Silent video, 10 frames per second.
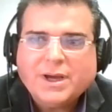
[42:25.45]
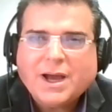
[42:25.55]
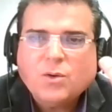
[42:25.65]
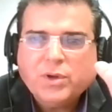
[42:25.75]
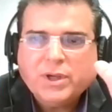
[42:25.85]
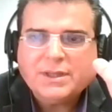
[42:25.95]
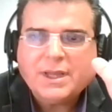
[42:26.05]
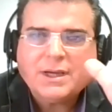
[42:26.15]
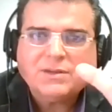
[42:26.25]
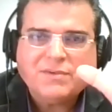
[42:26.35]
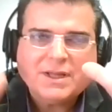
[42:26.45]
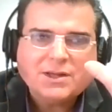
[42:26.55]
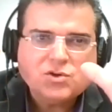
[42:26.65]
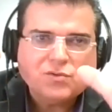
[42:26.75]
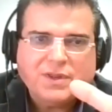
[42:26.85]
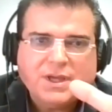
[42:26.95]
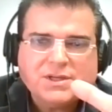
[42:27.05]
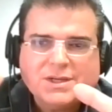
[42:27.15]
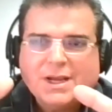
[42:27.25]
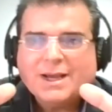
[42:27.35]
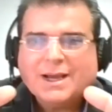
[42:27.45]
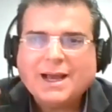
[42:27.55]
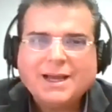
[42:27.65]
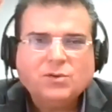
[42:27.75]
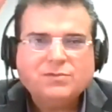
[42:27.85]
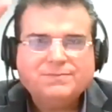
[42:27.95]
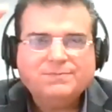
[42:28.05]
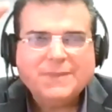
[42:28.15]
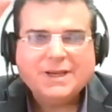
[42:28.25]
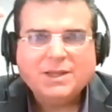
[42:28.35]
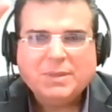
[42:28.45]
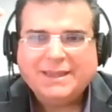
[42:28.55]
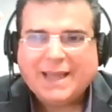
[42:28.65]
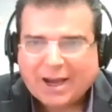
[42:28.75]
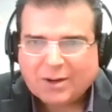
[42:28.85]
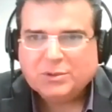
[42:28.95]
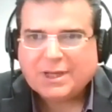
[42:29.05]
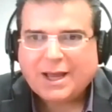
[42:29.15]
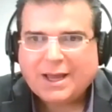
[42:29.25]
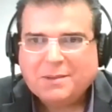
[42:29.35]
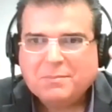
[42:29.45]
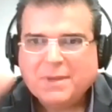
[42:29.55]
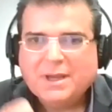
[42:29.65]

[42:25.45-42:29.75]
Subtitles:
how we can take advantage of this kind of a little bit downtime